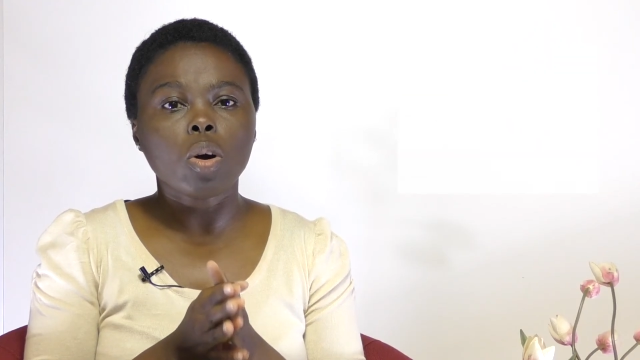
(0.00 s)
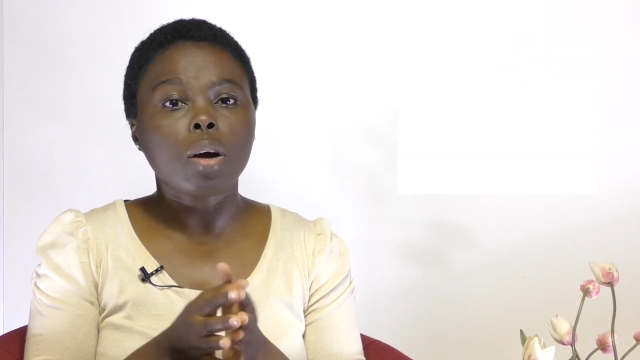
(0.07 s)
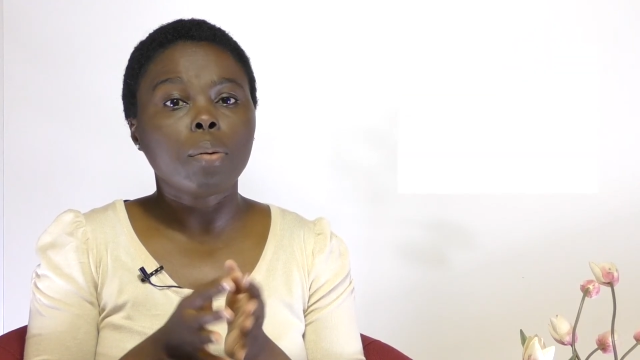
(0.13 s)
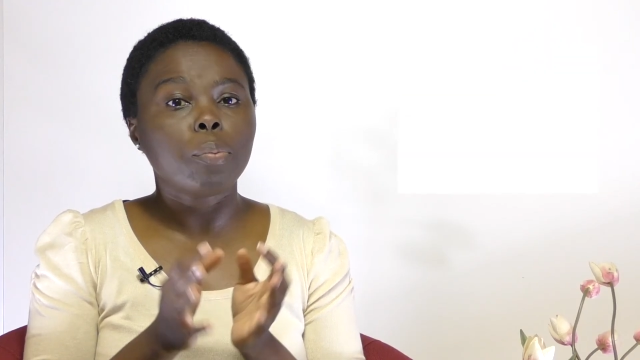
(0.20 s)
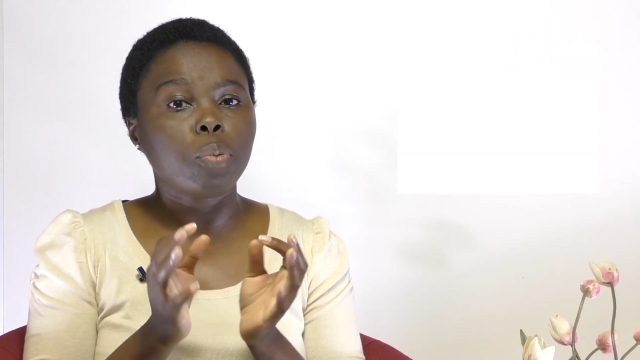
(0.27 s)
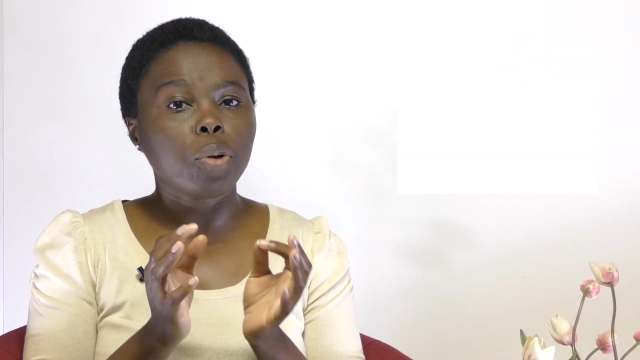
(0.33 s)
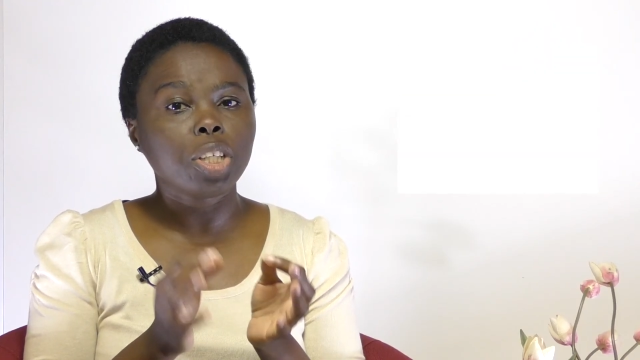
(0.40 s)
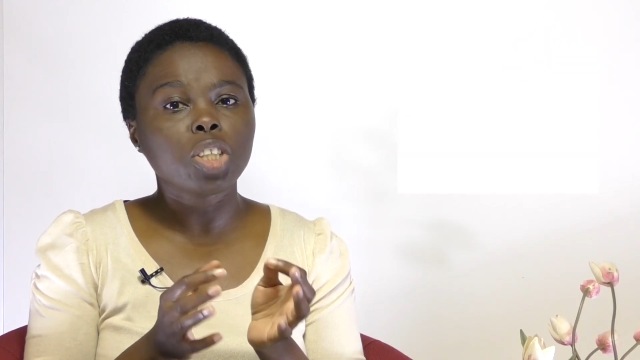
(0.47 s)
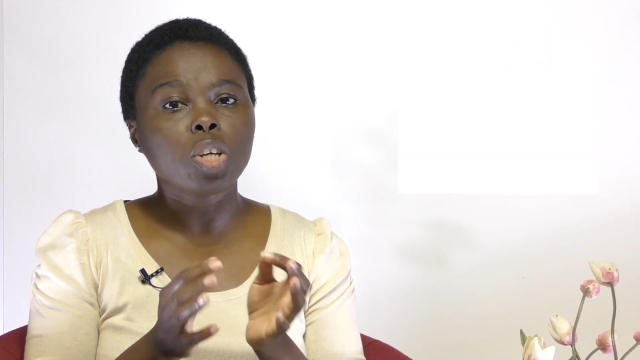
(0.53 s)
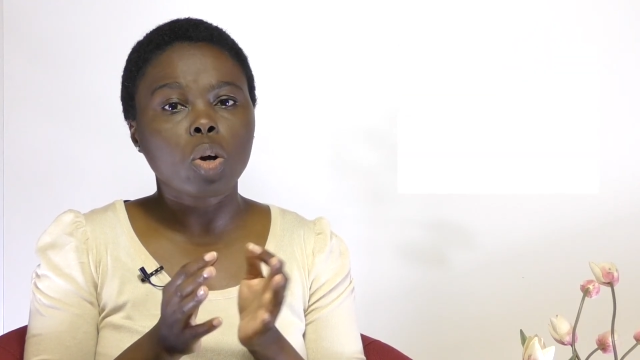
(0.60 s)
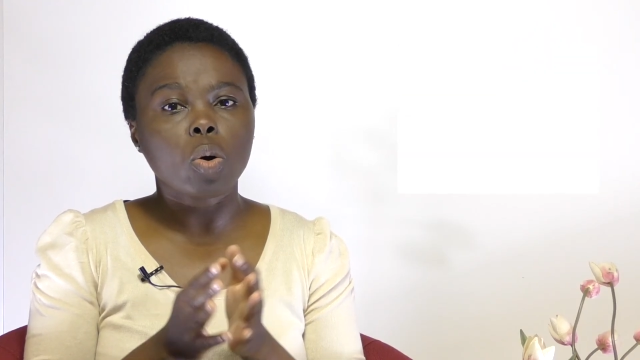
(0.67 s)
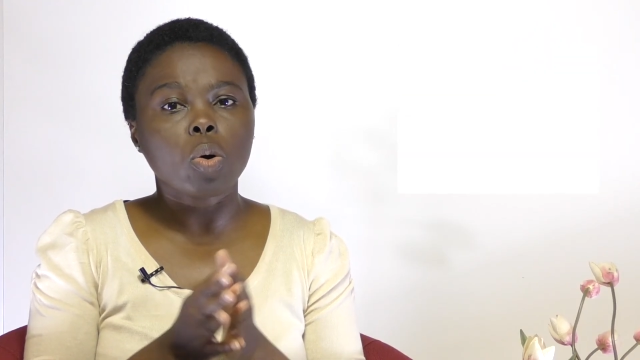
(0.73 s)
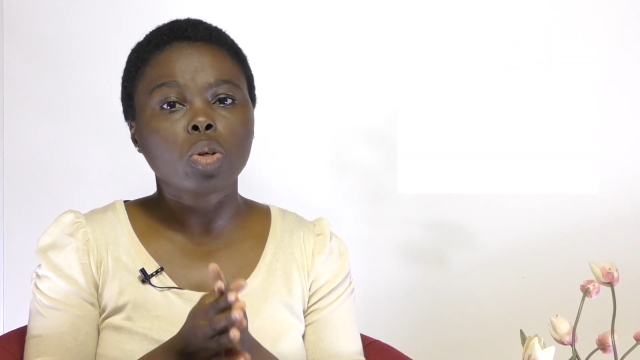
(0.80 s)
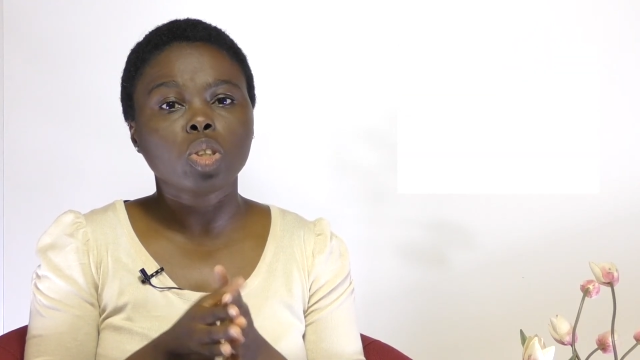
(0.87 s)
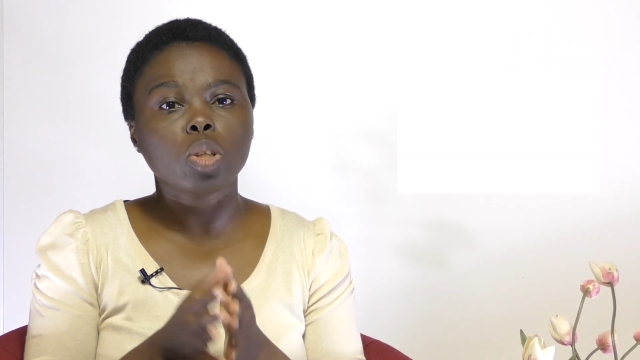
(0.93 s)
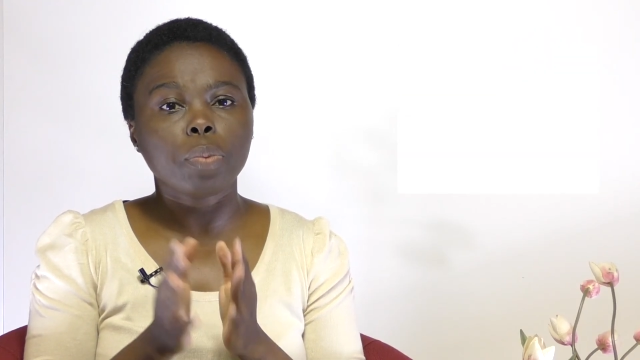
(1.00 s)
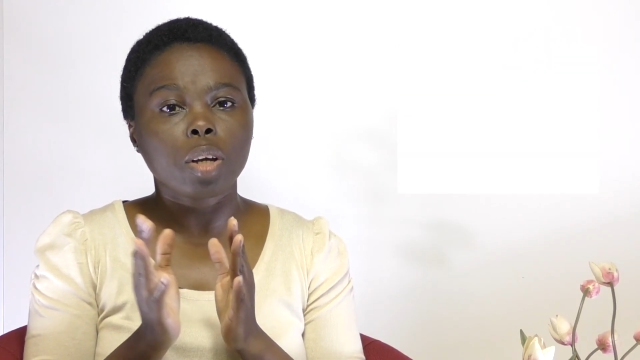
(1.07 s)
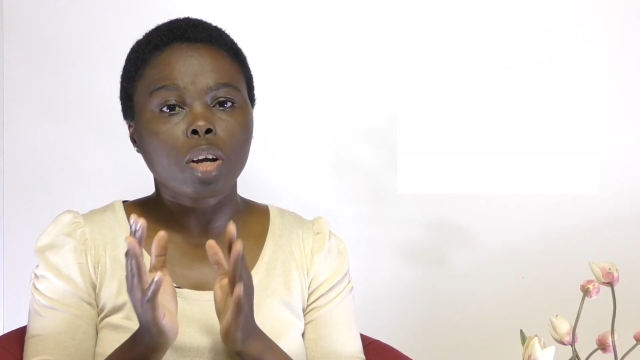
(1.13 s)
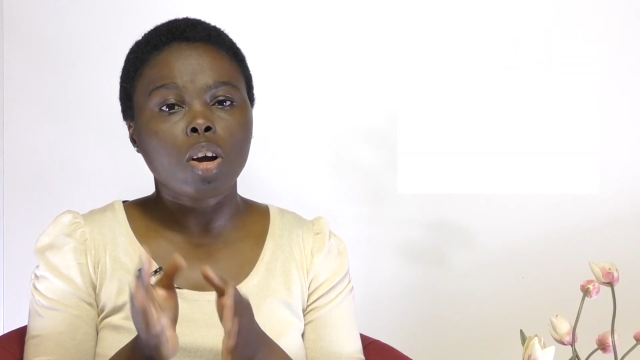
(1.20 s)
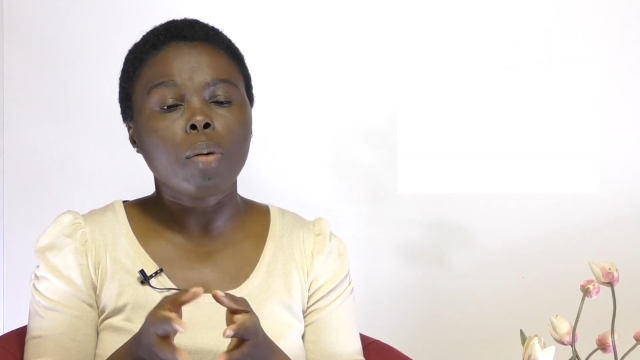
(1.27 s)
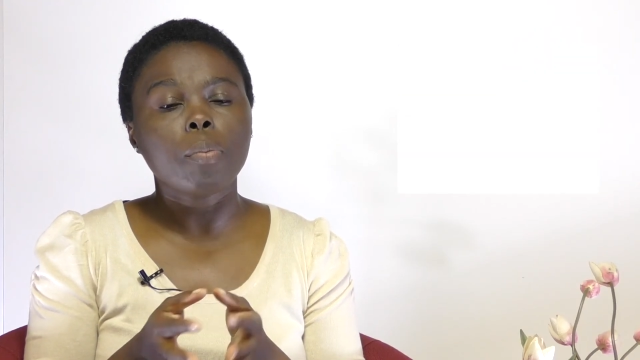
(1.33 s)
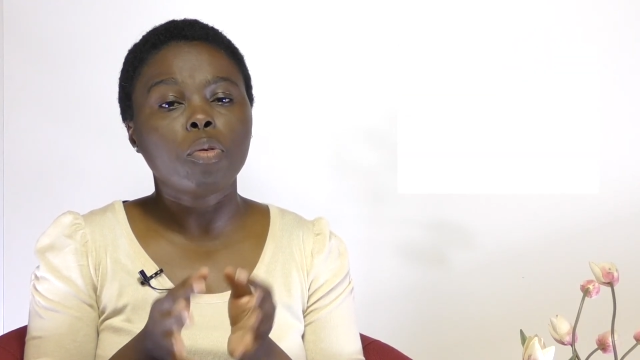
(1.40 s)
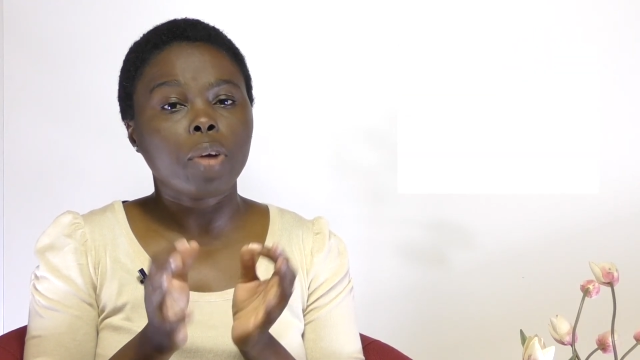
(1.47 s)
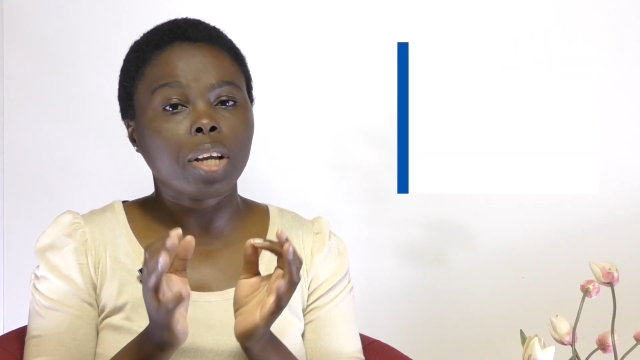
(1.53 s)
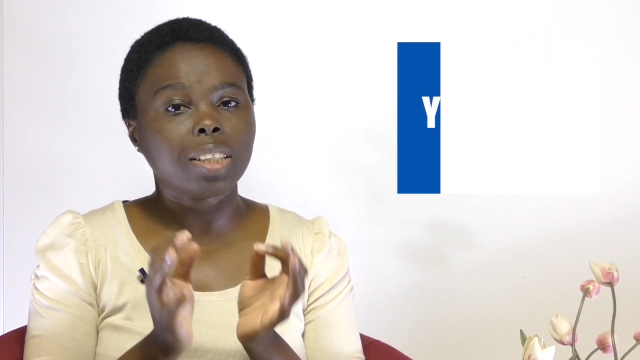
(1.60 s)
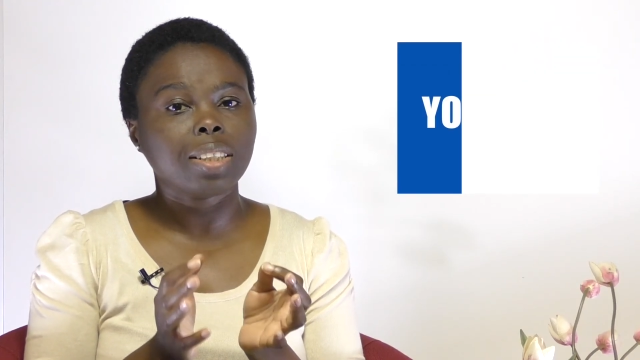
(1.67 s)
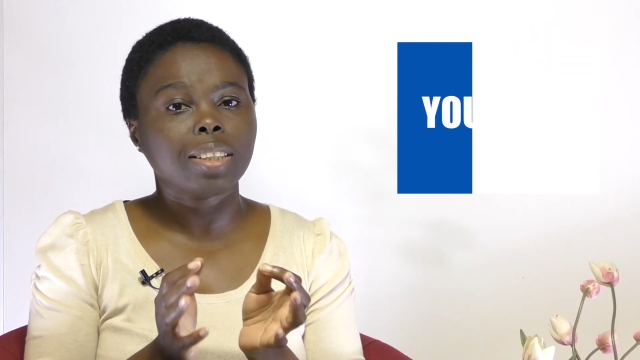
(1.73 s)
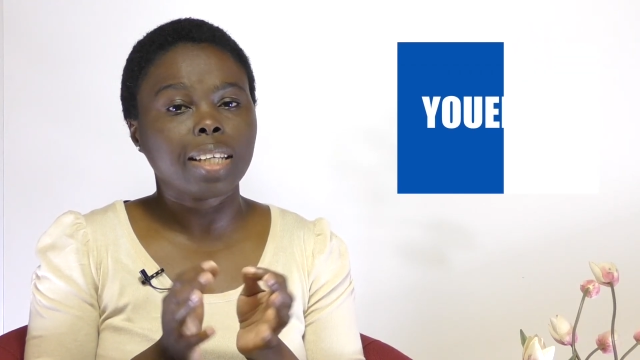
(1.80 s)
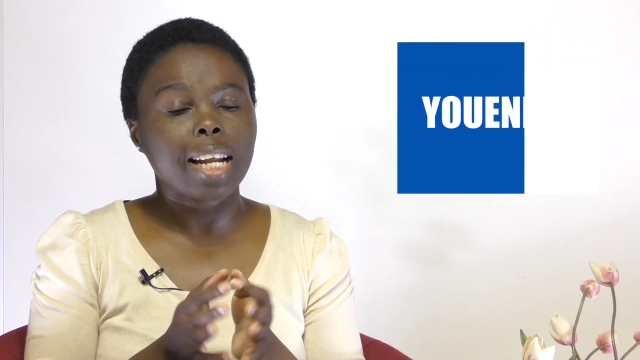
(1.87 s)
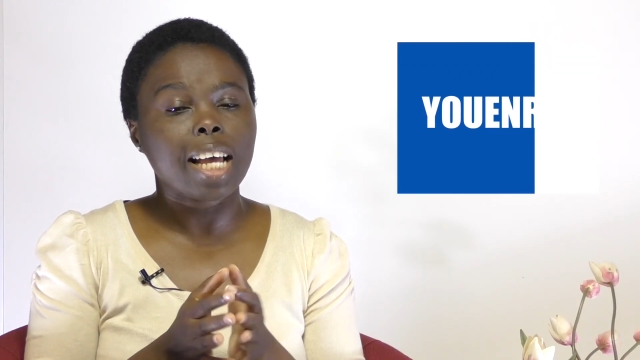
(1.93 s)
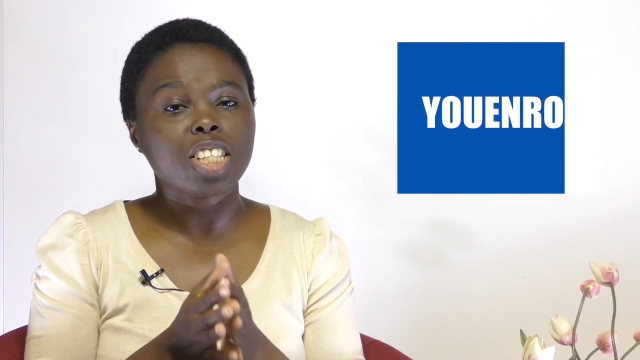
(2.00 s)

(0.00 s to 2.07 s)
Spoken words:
a bridging course to become registered